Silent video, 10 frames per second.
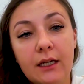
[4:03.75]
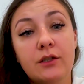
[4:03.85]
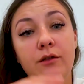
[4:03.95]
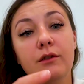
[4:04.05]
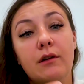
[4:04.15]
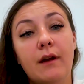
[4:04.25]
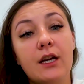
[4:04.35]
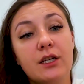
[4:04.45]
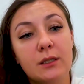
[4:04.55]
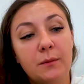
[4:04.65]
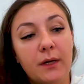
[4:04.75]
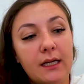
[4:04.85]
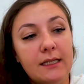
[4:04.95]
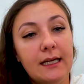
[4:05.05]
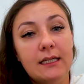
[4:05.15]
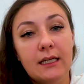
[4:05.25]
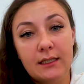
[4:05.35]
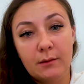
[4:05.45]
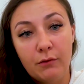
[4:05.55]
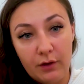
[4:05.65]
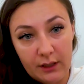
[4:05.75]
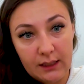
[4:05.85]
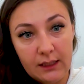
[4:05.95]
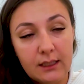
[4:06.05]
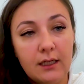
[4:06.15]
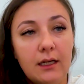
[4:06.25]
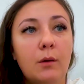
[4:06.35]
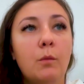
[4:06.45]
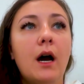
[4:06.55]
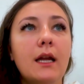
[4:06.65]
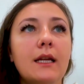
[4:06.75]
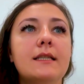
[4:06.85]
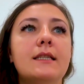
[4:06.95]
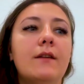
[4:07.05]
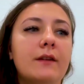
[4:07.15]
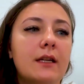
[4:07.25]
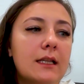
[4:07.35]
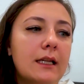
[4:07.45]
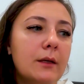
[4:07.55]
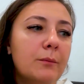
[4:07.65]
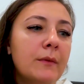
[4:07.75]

two directions why data is important. One is definitely,